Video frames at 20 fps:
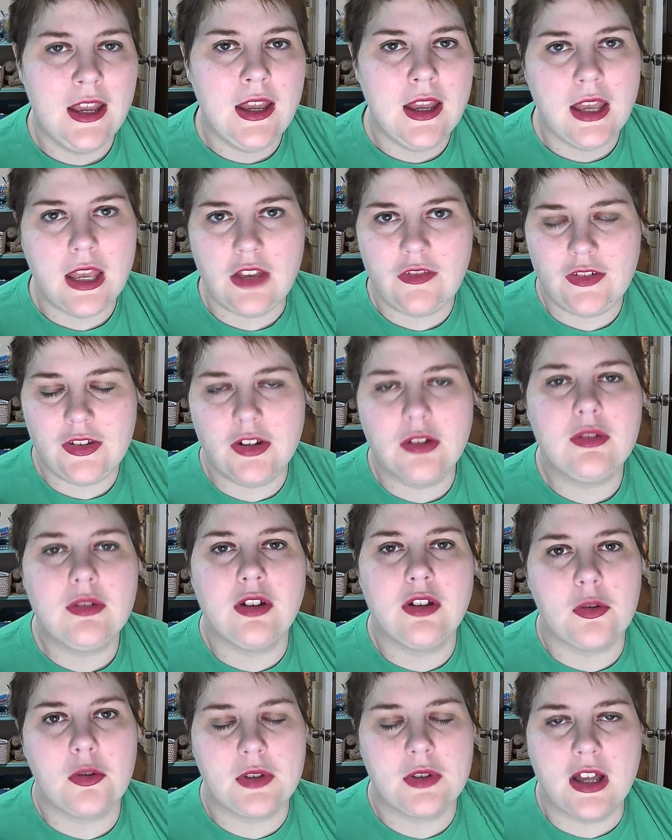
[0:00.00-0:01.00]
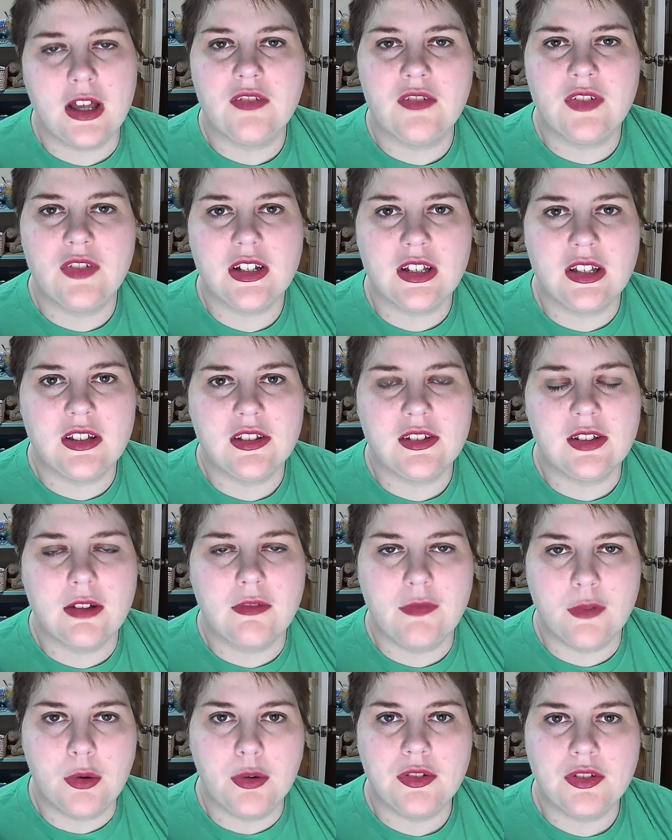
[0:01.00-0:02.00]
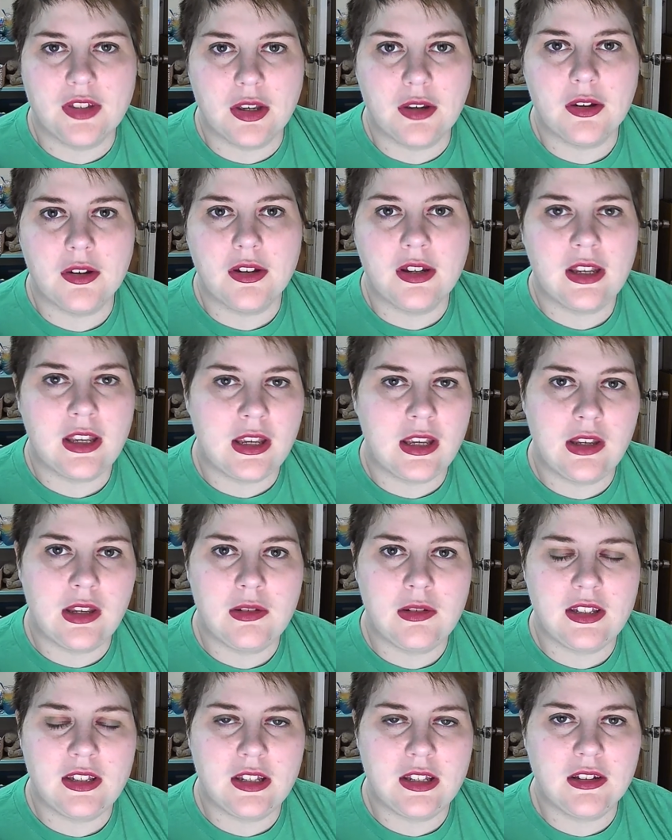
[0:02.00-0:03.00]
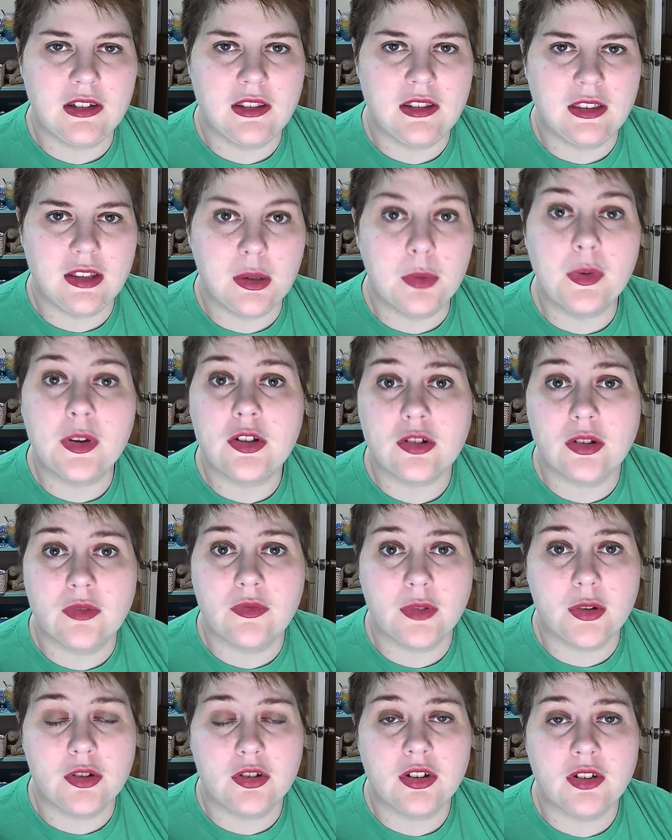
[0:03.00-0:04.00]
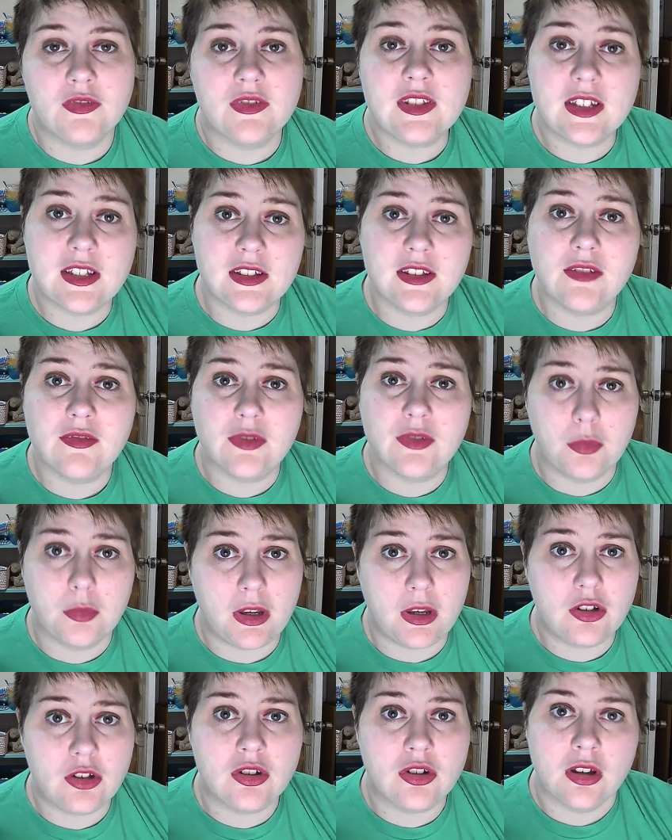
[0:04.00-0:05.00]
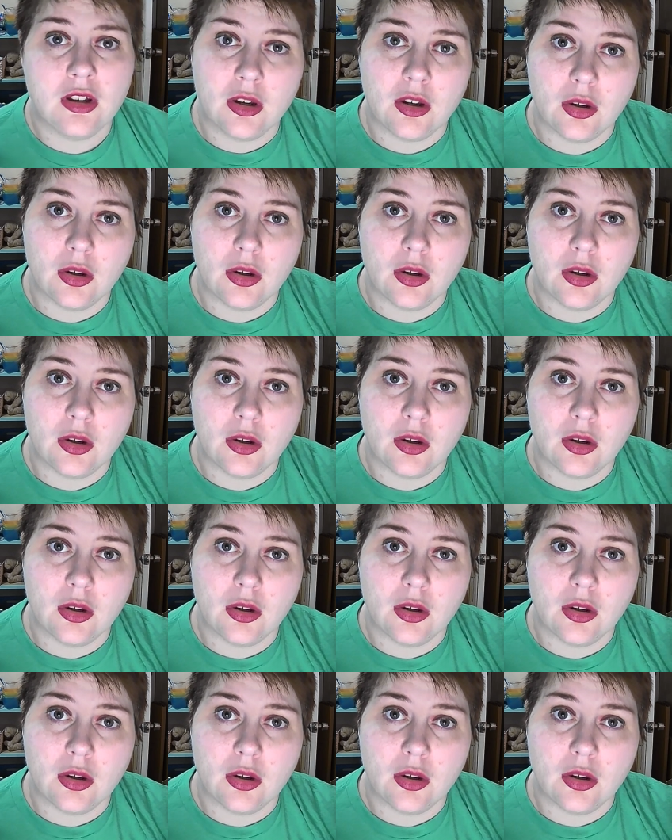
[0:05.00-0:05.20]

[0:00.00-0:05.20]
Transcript: If you don't know, Donovan is a folk singer. He did the original version of Season of the Witch.